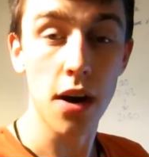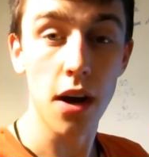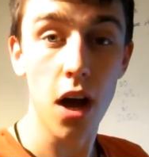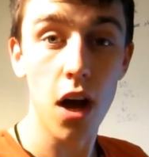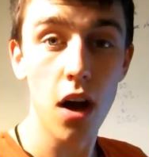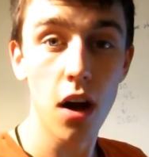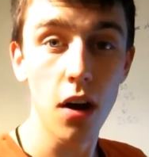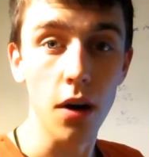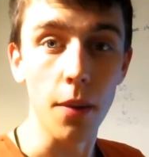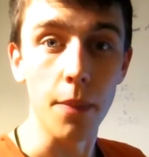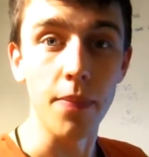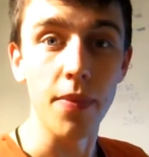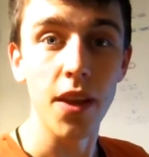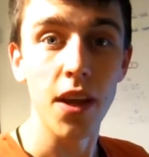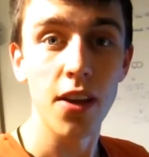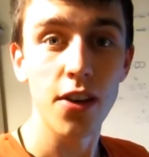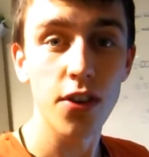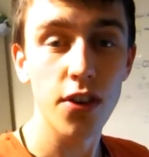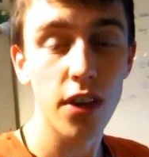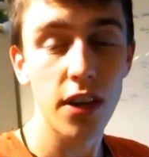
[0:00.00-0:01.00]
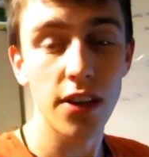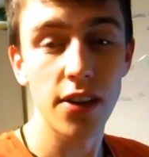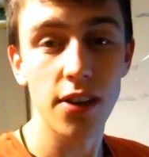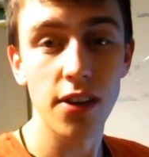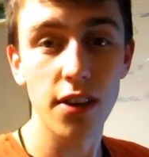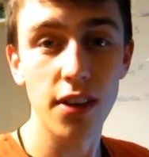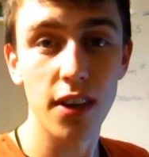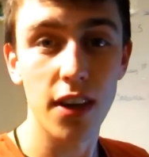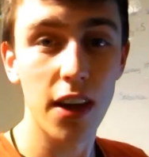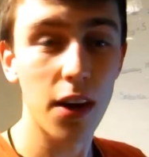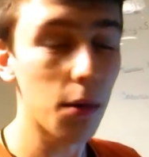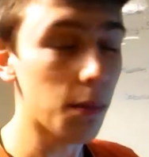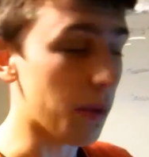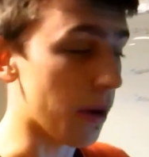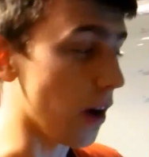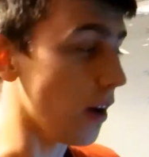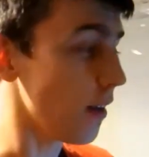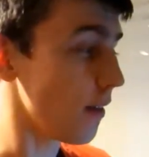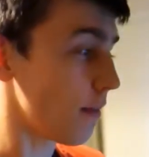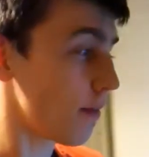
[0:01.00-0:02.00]
Oh, just listen to
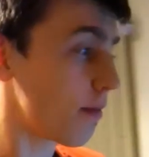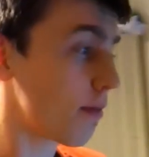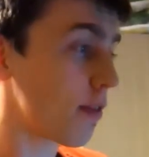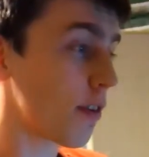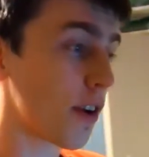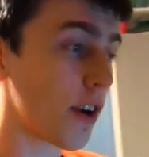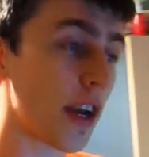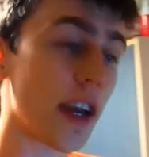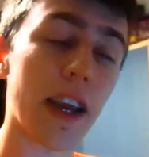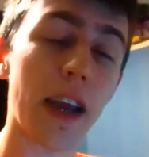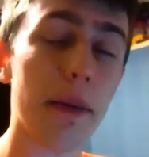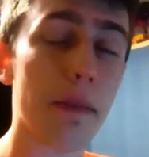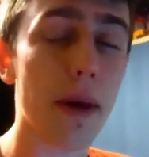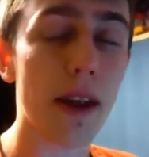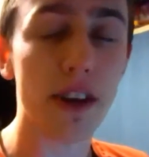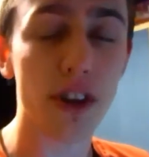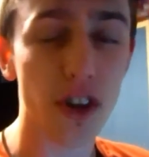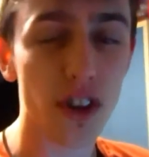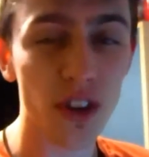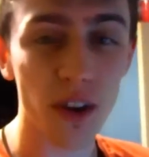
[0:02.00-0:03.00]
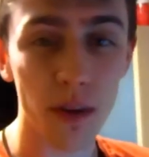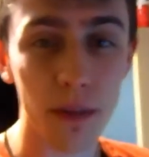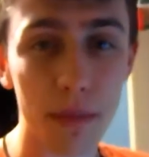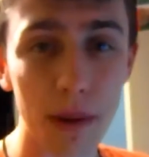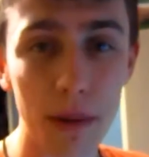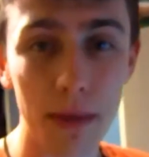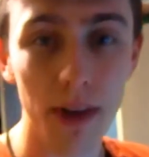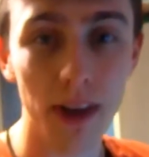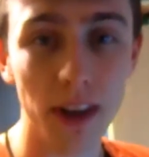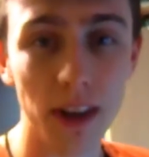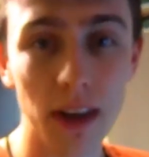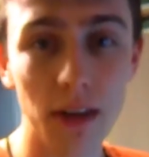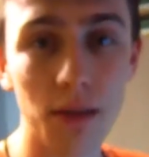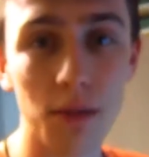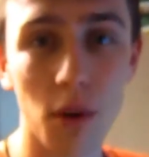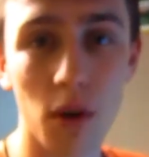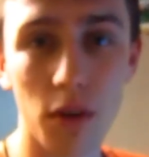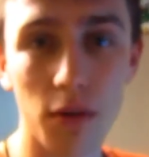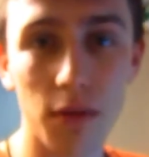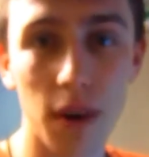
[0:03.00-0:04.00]
Gilbert freaking get mentioned on BBC
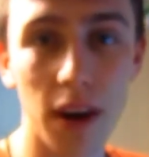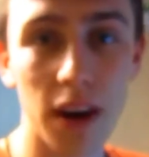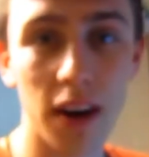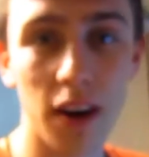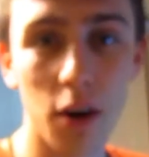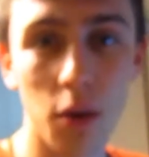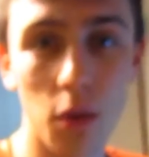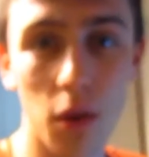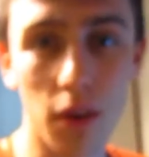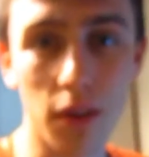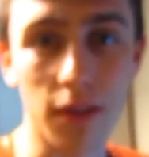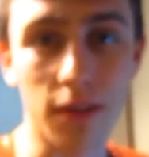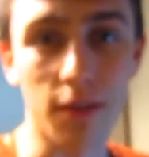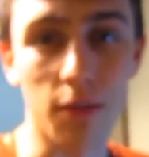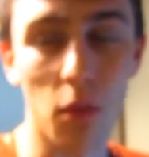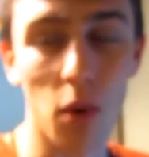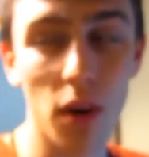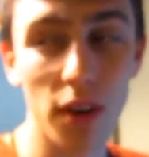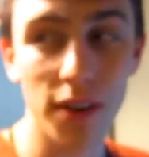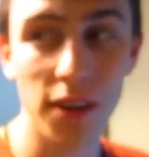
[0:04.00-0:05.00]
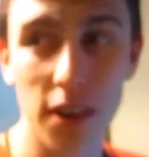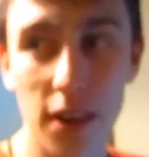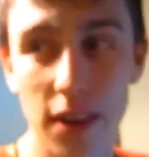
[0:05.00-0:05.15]
One Radio 1. What?